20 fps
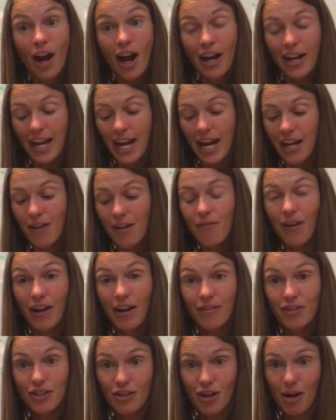85
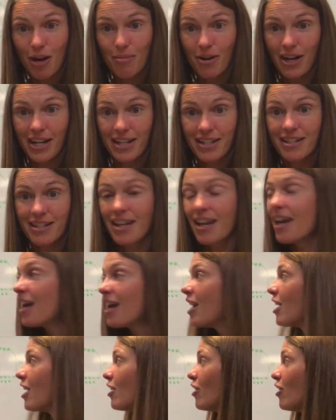strawberries.
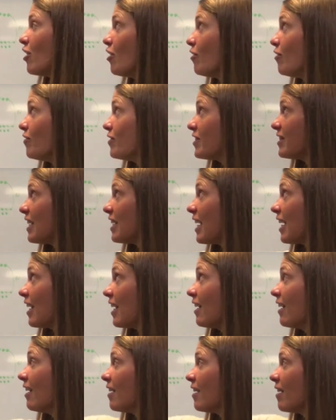You've
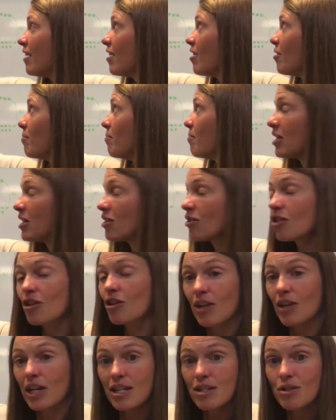seen Mr.
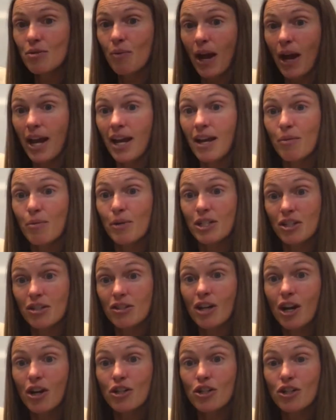Green's way, which is
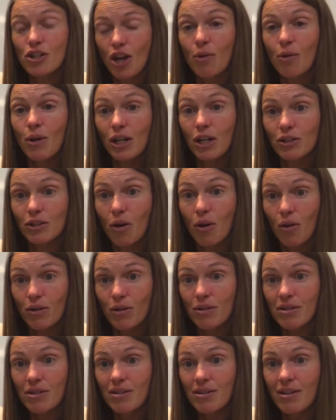our show all
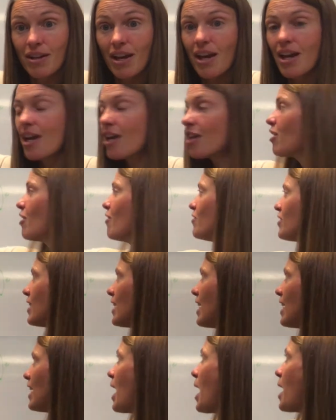totals. You've
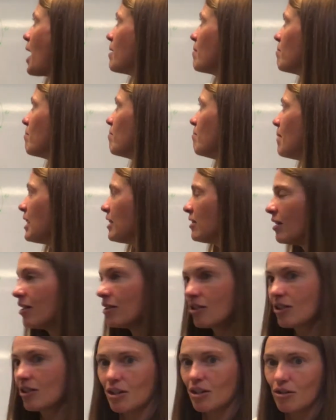seen
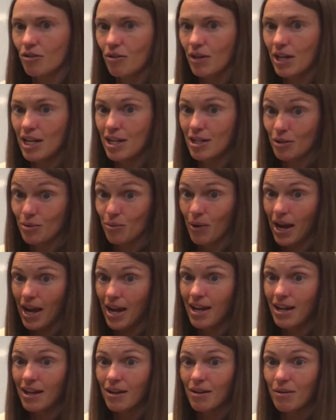Mrs. Green's
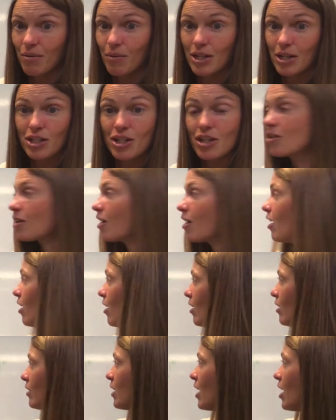way, which is
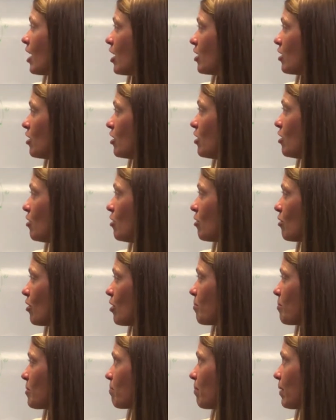called new
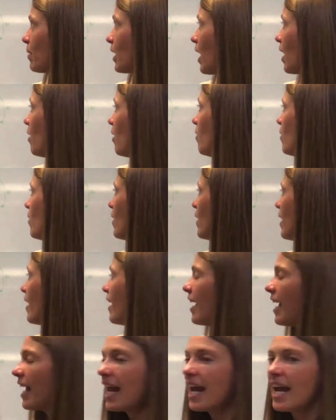groups below.
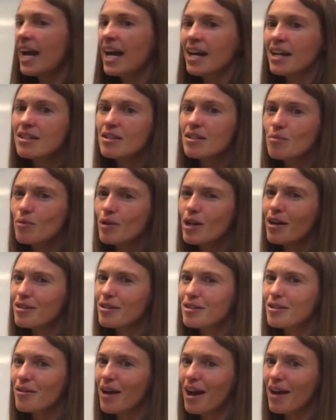And we
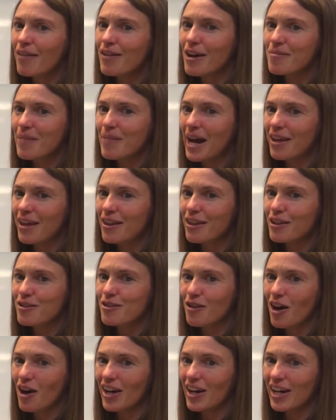also have our math
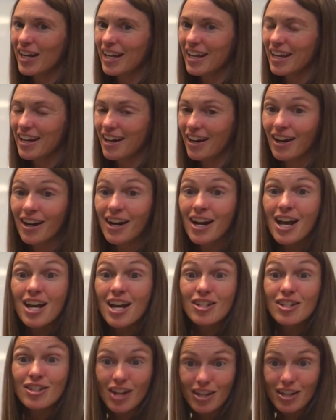drawing here
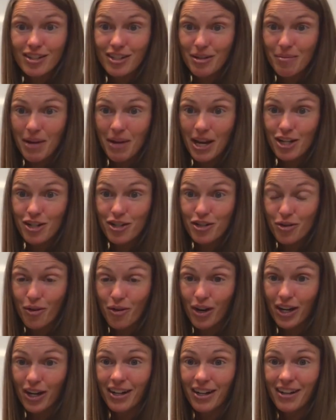just to make
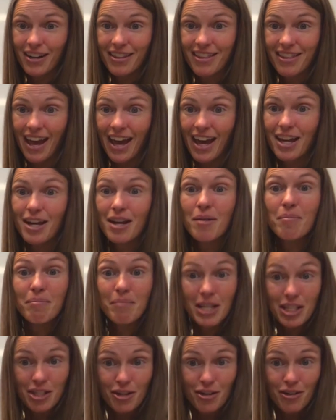sure that
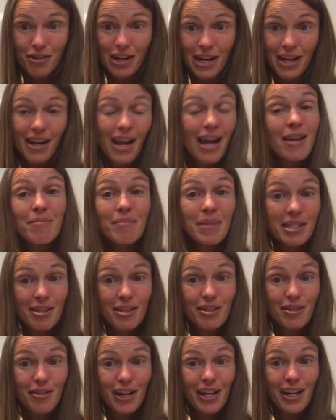Mr. Green and Mrs.
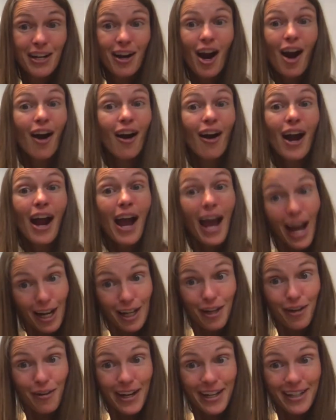Green are
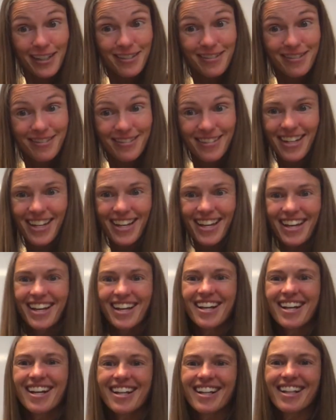accurate.
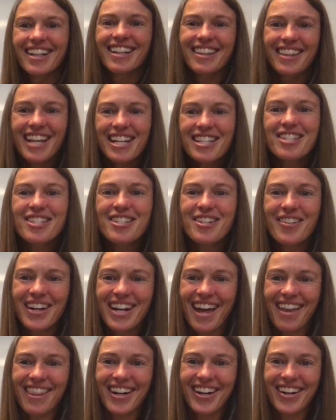Let's do
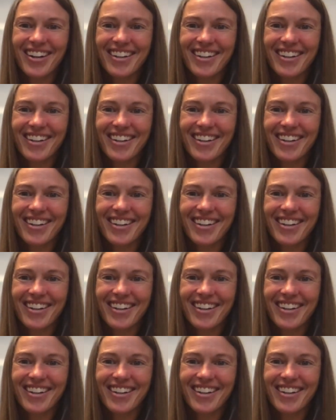another.